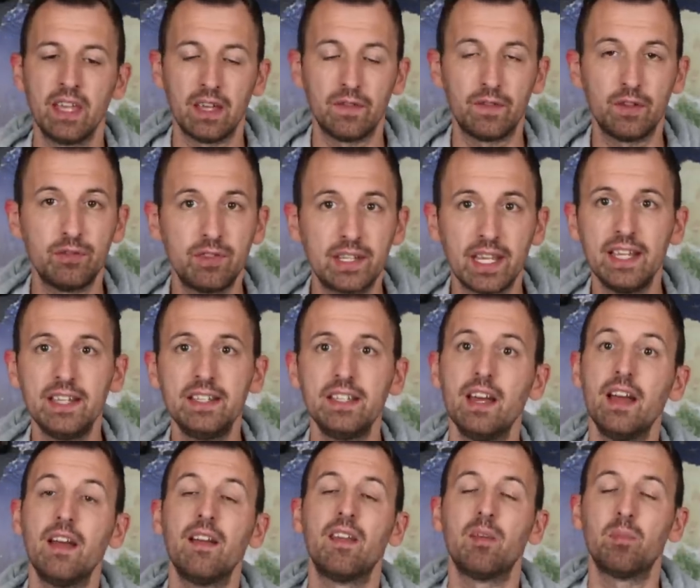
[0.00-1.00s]
If you did,
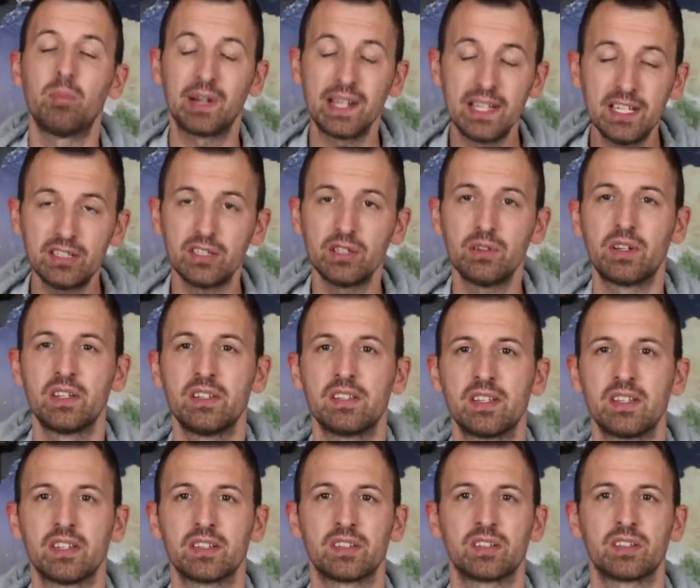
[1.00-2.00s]
then please do
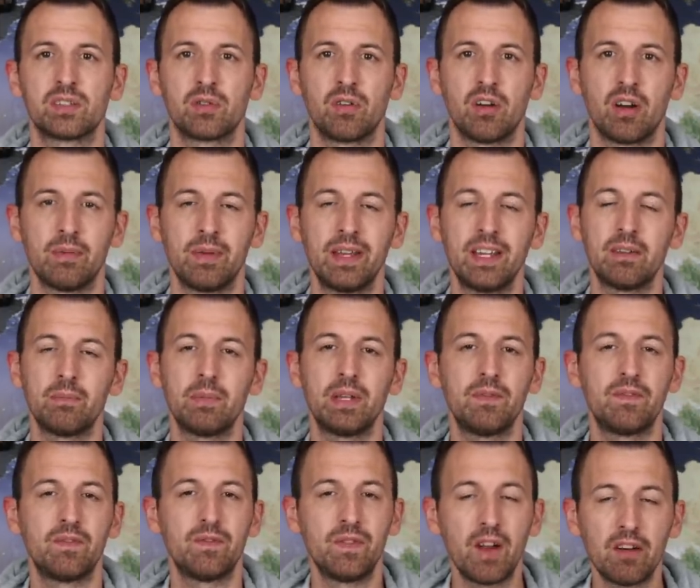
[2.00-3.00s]
consider subscribing. It'd
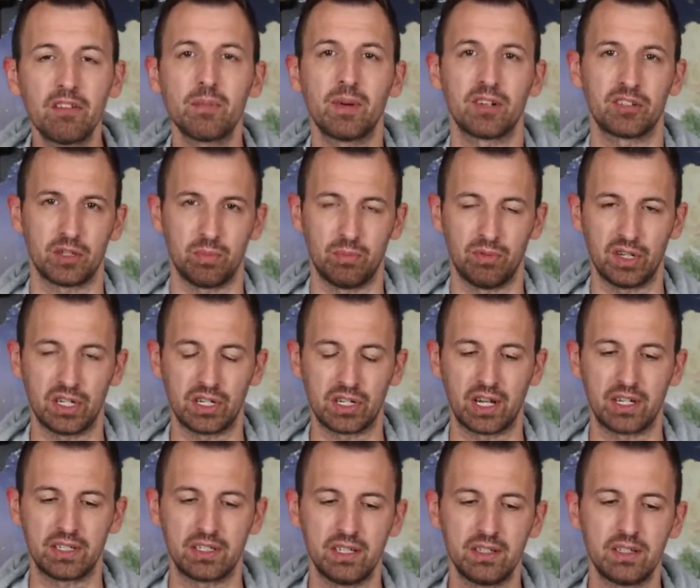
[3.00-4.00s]
be very much
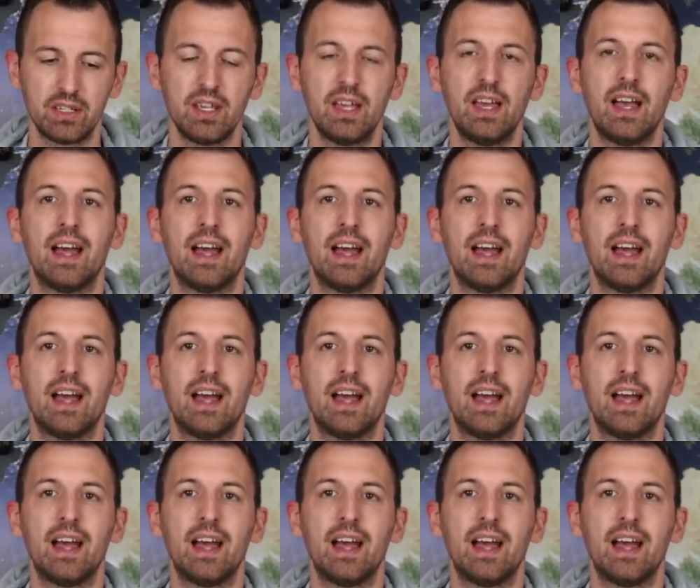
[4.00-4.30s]
appreciated.